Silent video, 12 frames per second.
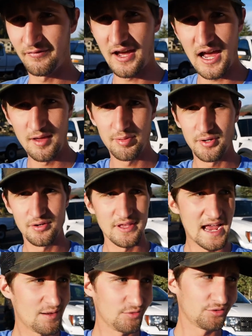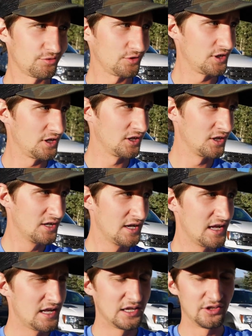vibe here, the atmosphere here
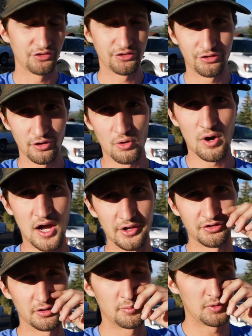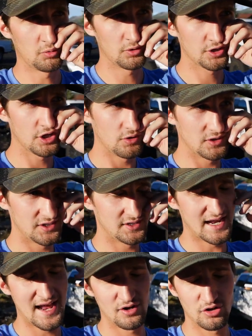is so awesome. But we're gonna go into
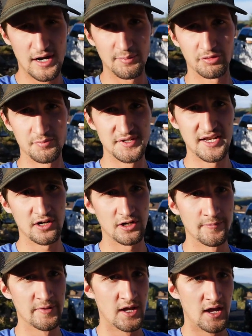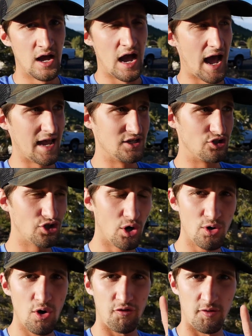town and grab some dinner. I
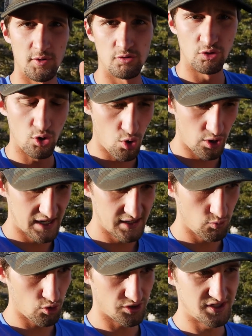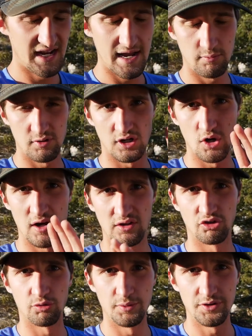don't know if I'm gonna record any more today. I'm gonna go ahead
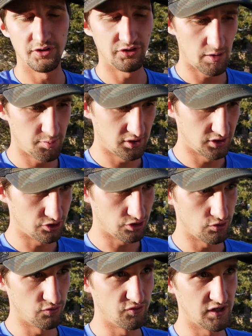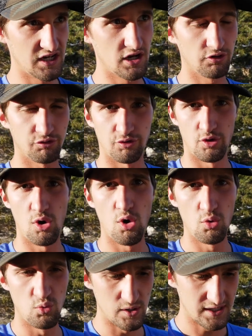and split this up into two videos for the
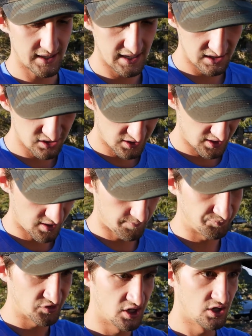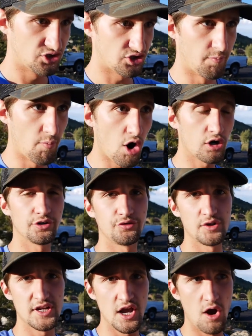whole weekend. Um, tomorrow's
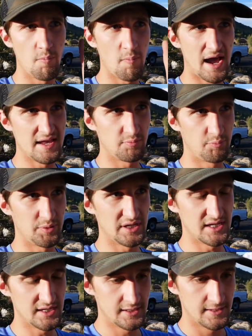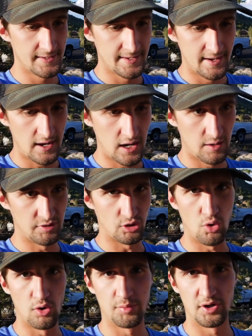video might be um,
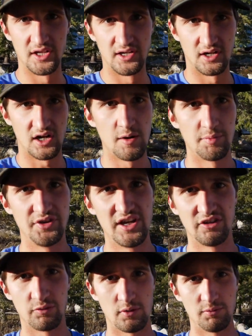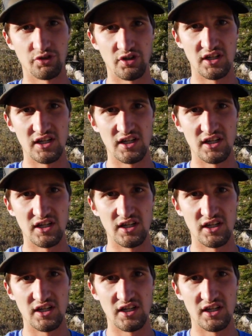incorporated in a couple days, but I'm just gonna